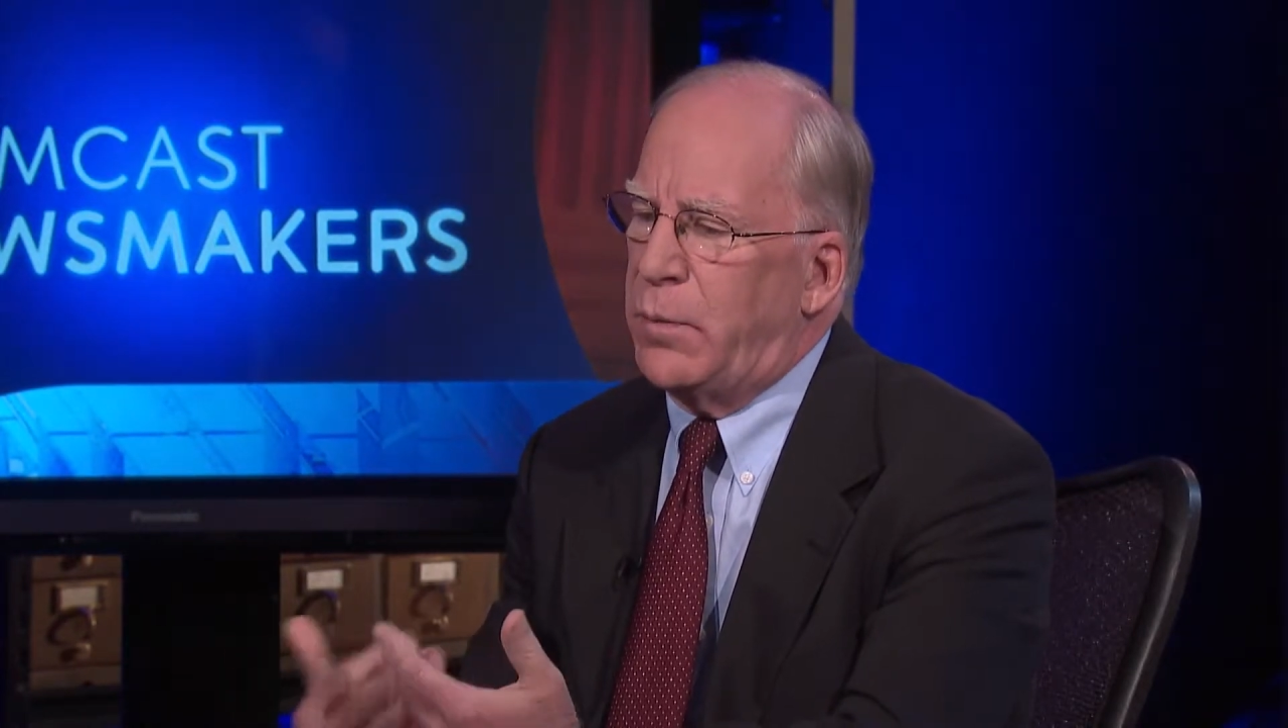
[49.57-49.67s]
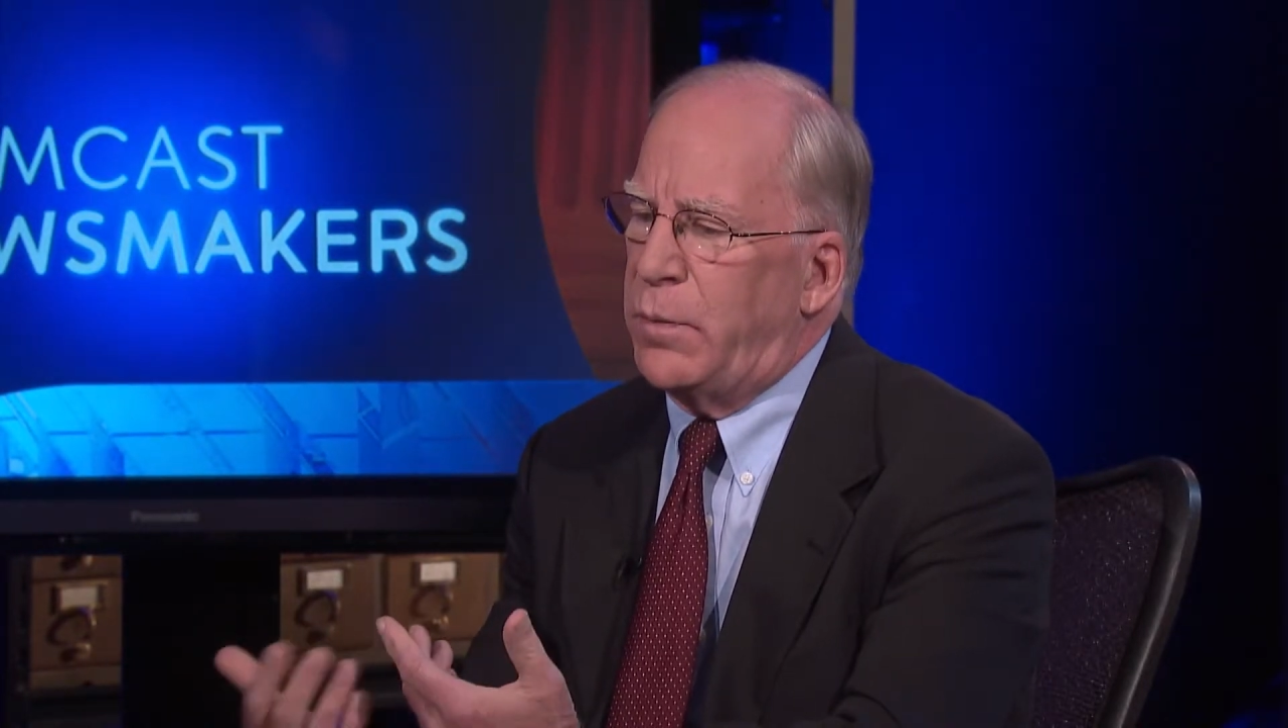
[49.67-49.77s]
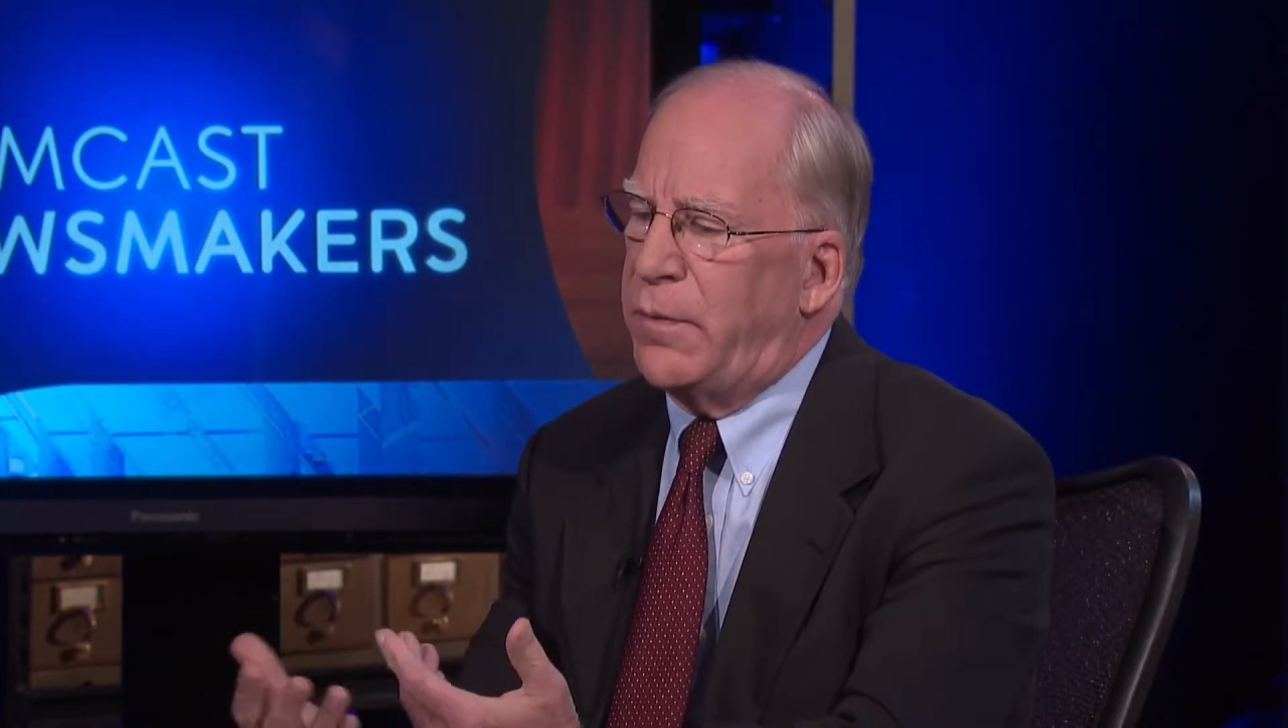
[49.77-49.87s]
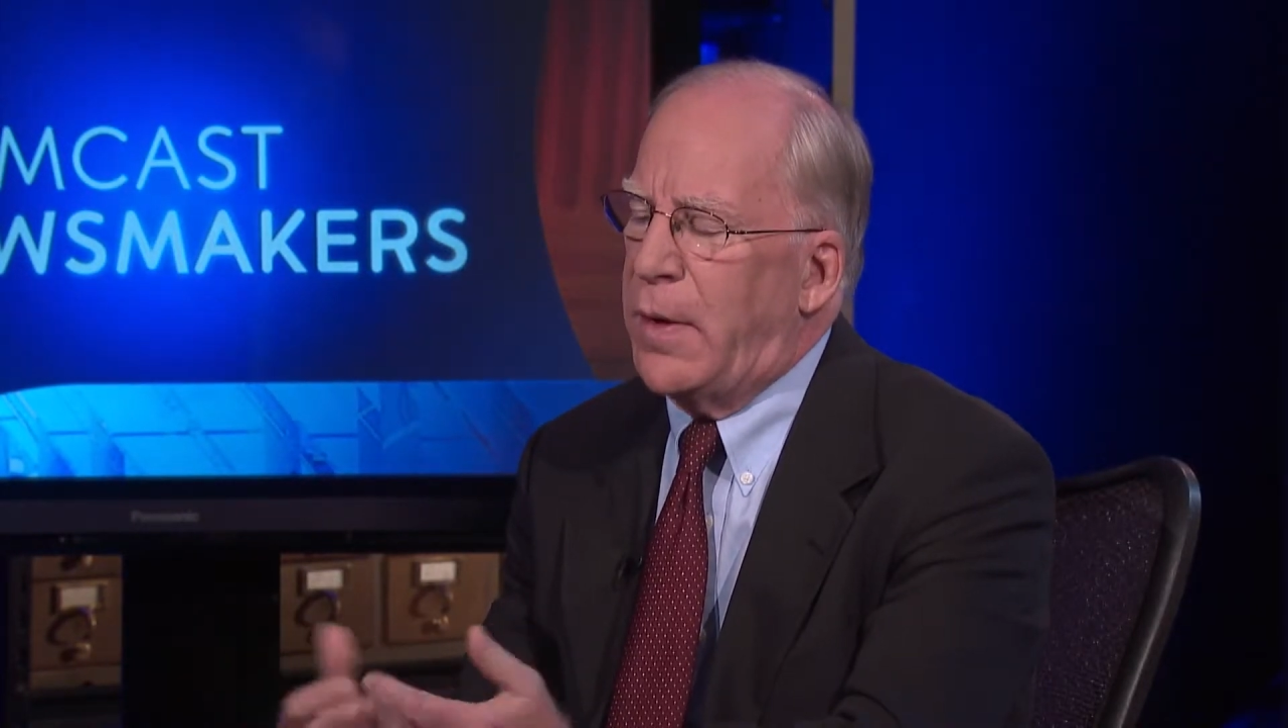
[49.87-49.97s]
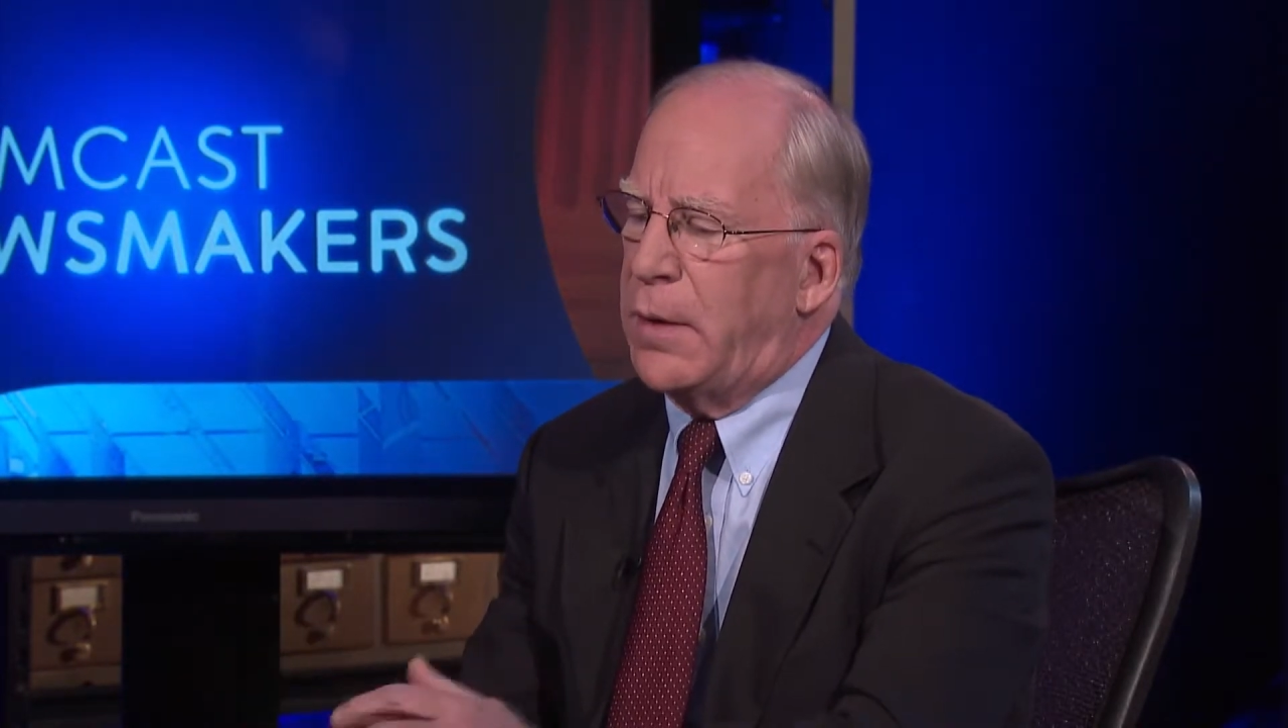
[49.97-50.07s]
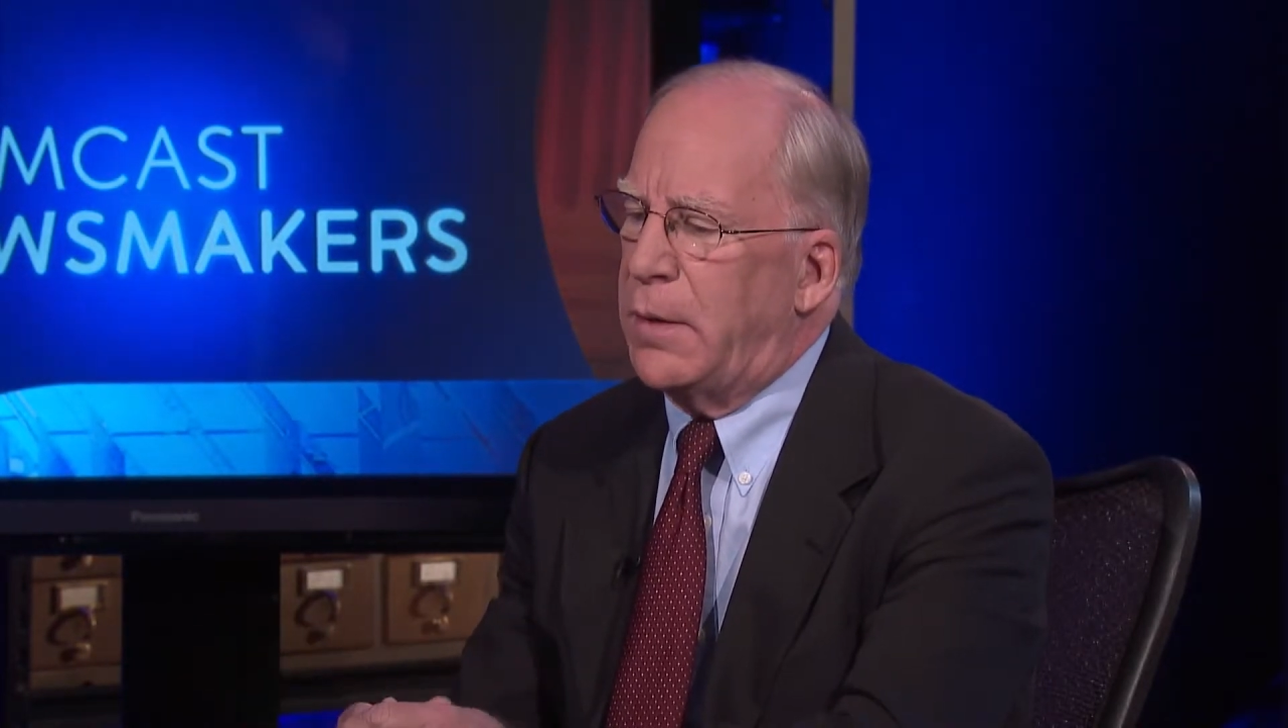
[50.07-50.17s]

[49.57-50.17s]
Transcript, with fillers: we've had